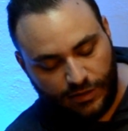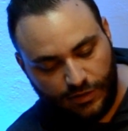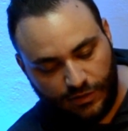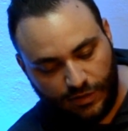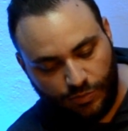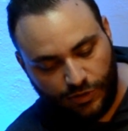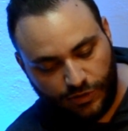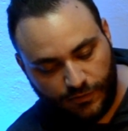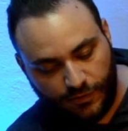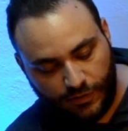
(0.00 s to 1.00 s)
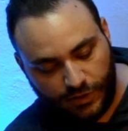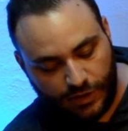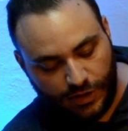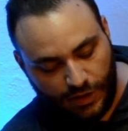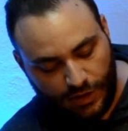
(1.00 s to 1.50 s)
into the printer
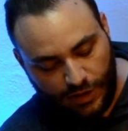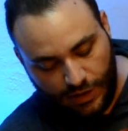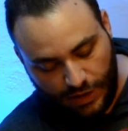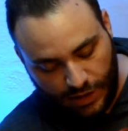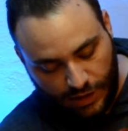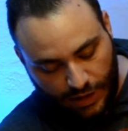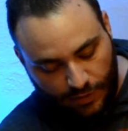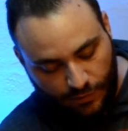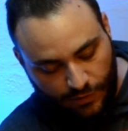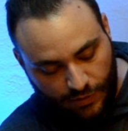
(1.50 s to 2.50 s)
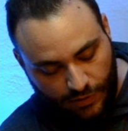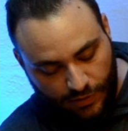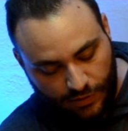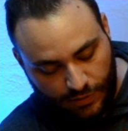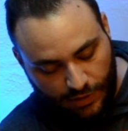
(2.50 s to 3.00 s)
first, and then that
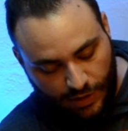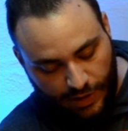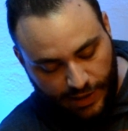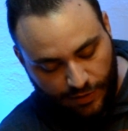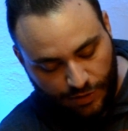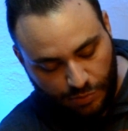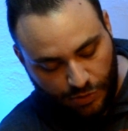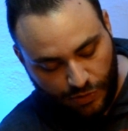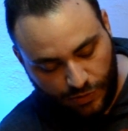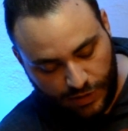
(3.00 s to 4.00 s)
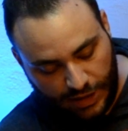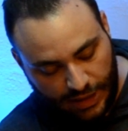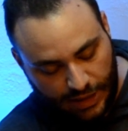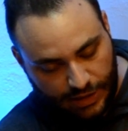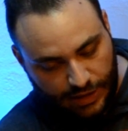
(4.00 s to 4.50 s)
will allow the
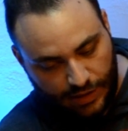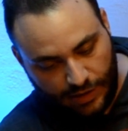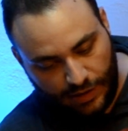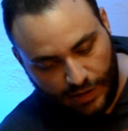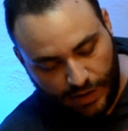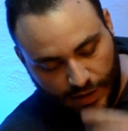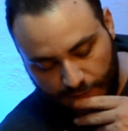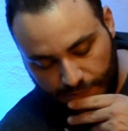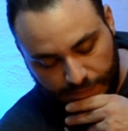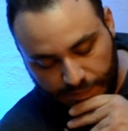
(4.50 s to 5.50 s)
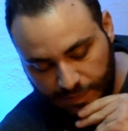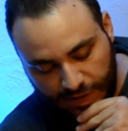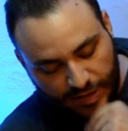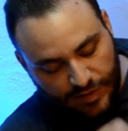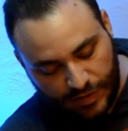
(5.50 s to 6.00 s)
blue to hit
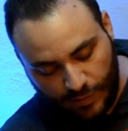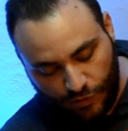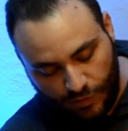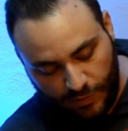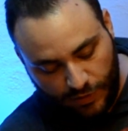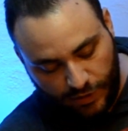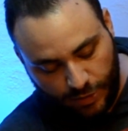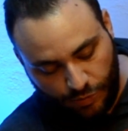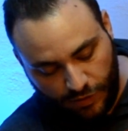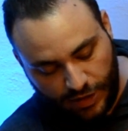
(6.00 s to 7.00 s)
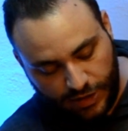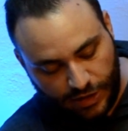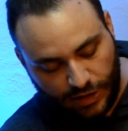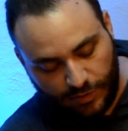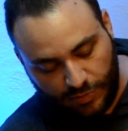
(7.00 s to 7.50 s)
somewhere middle of the
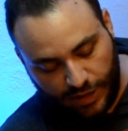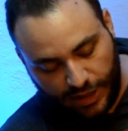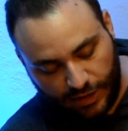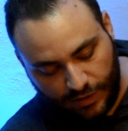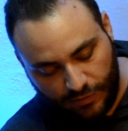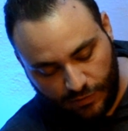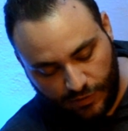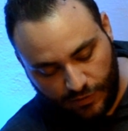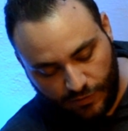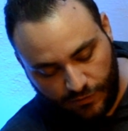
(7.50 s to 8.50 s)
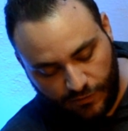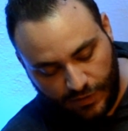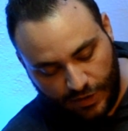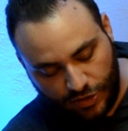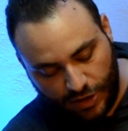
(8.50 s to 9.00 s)
print, and then the black
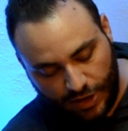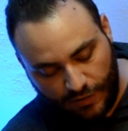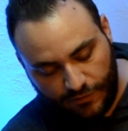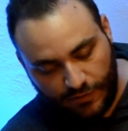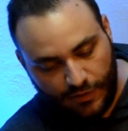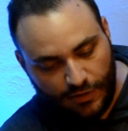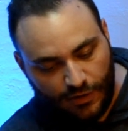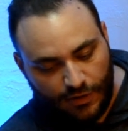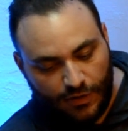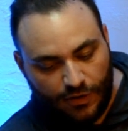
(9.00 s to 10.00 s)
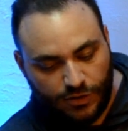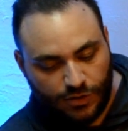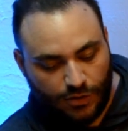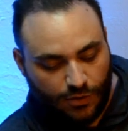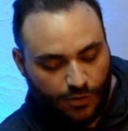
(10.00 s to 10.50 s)
will finish it off.
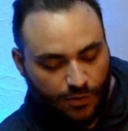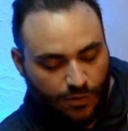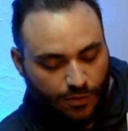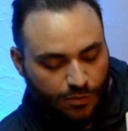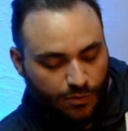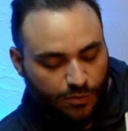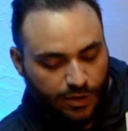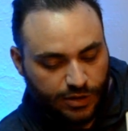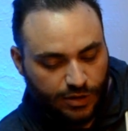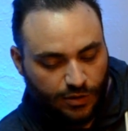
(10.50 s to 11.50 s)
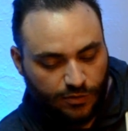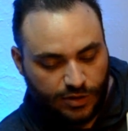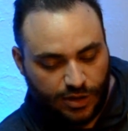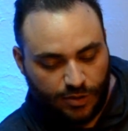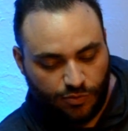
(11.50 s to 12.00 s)
So
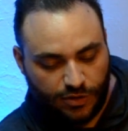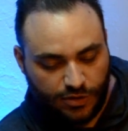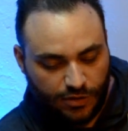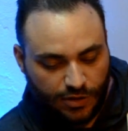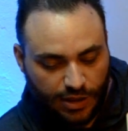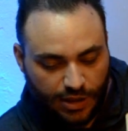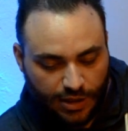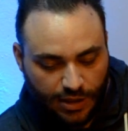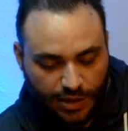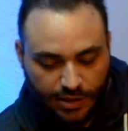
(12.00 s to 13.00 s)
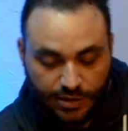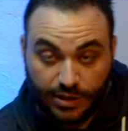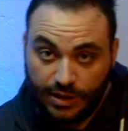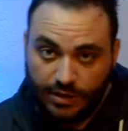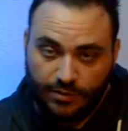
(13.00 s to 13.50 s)
let's load this into the printer
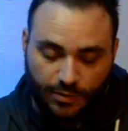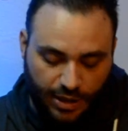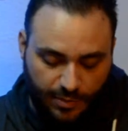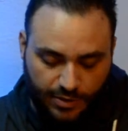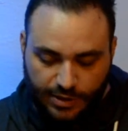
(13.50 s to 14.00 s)
and see what